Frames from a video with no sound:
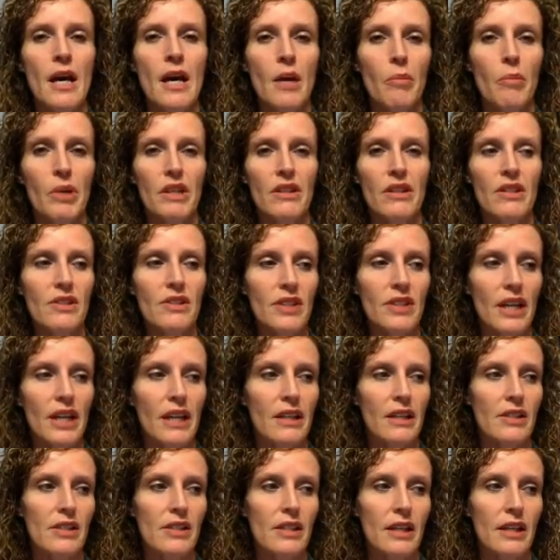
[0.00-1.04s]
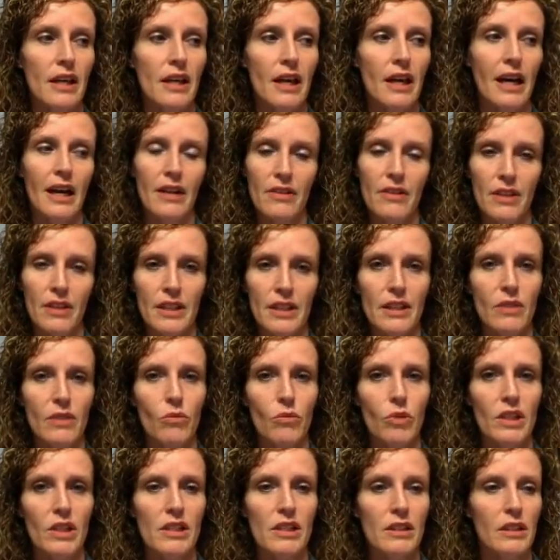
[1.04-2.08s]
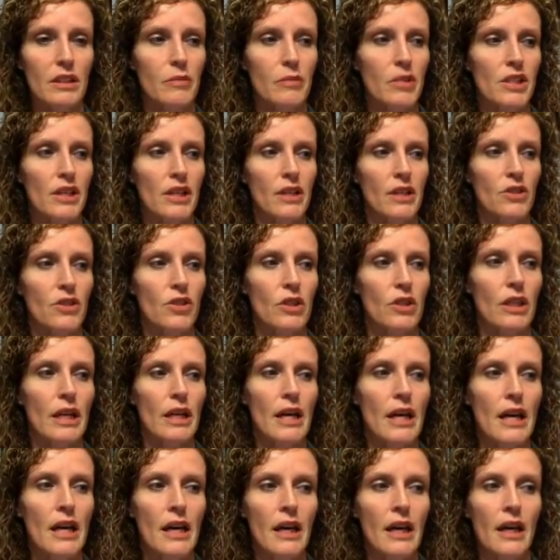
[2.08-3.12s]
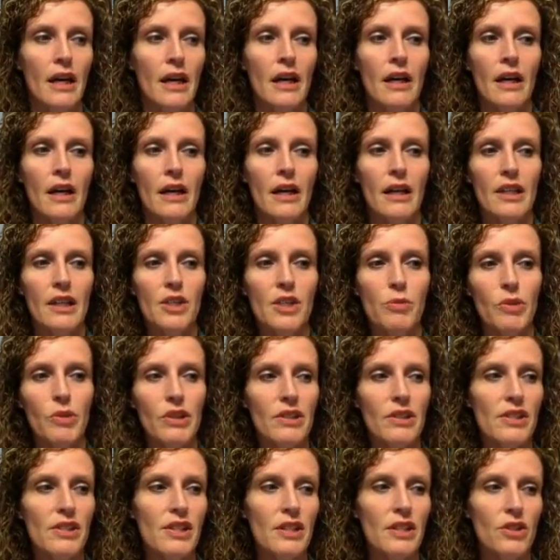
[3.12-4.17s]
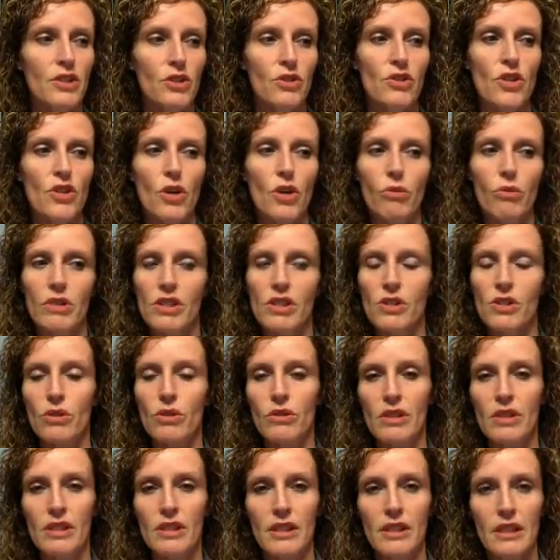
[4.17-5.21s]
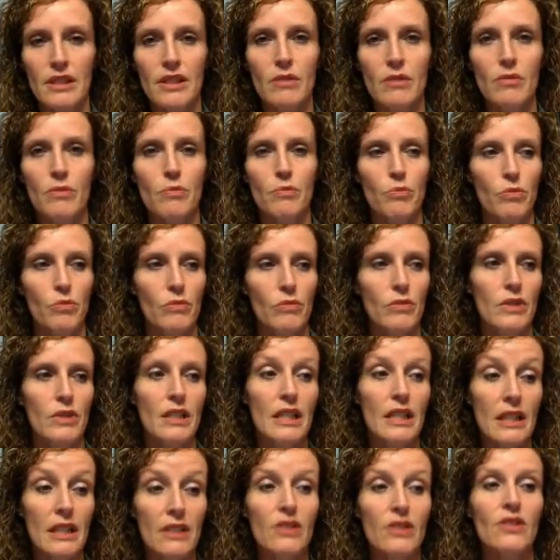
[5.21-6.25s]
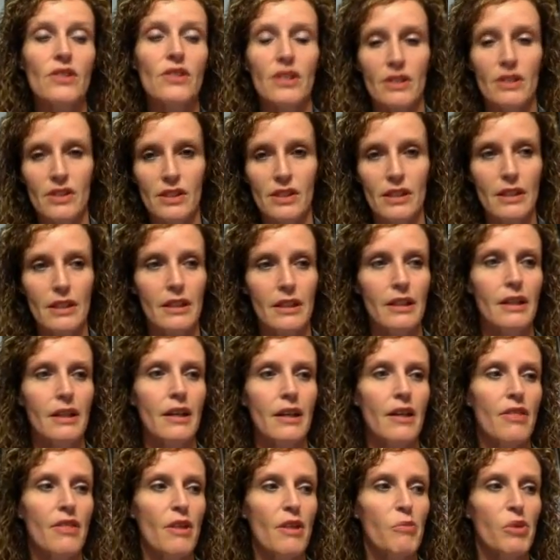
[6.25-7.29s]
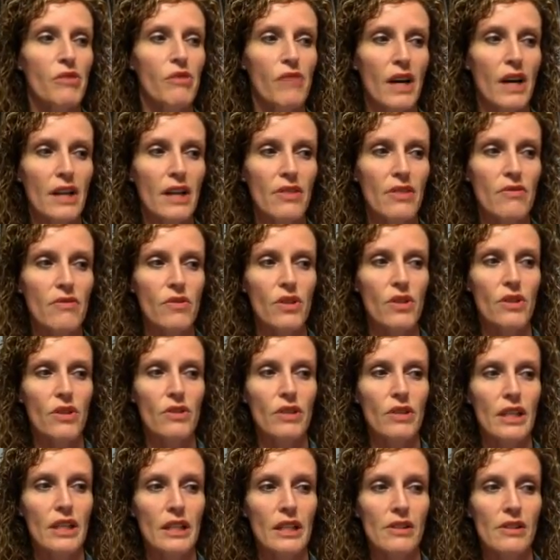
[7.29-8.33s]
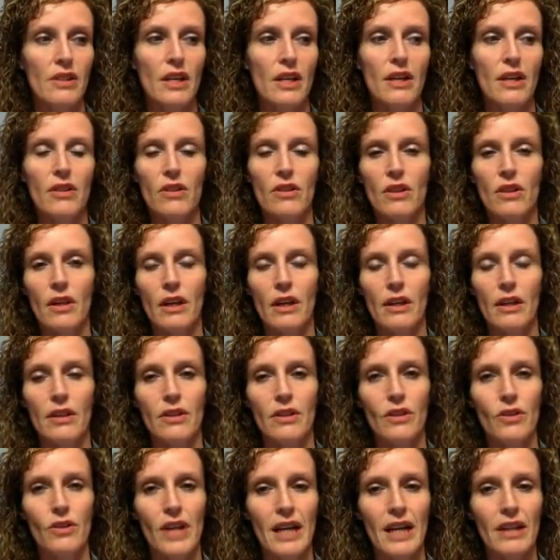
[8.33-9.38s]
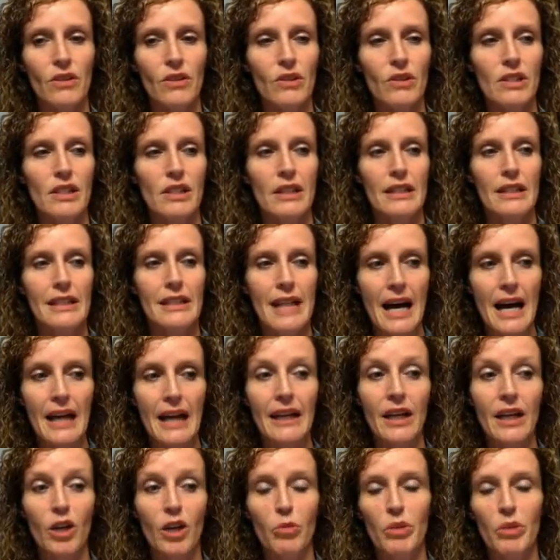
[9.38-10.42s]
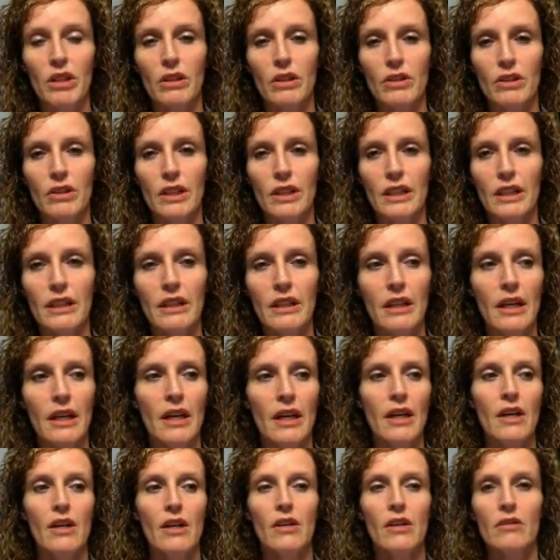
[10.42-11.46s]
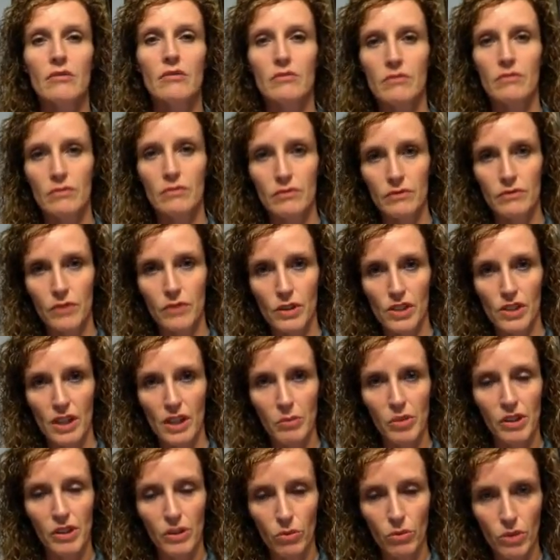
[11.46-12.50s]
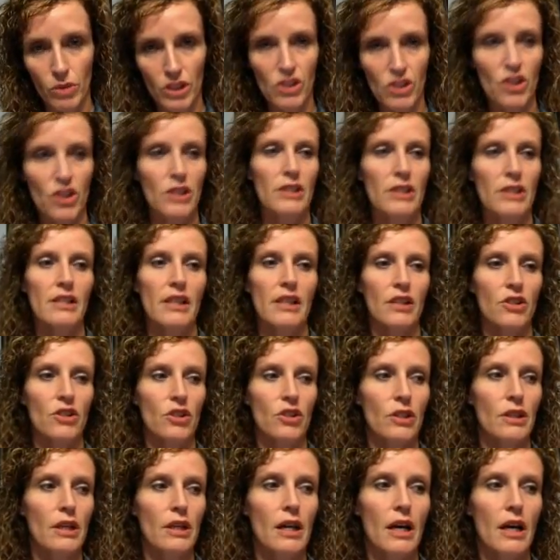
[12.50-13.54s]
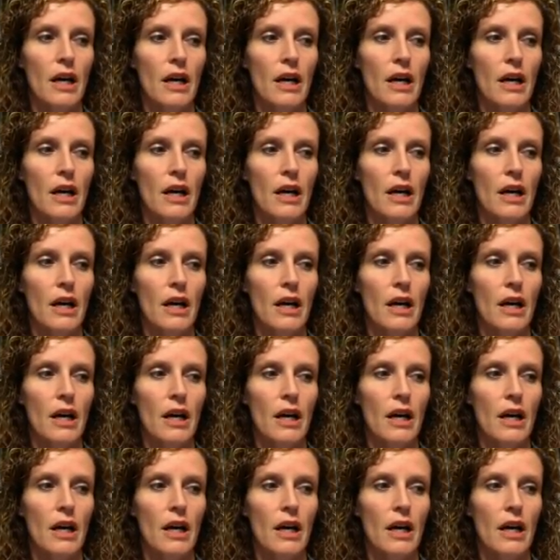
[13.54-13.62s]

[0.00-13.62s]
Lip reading: but in this case, I think it was a limitation. Experienced teachers know what students need to succeed. They provide for their needs. They're not going to not help in learning, for example, in the worksheet section,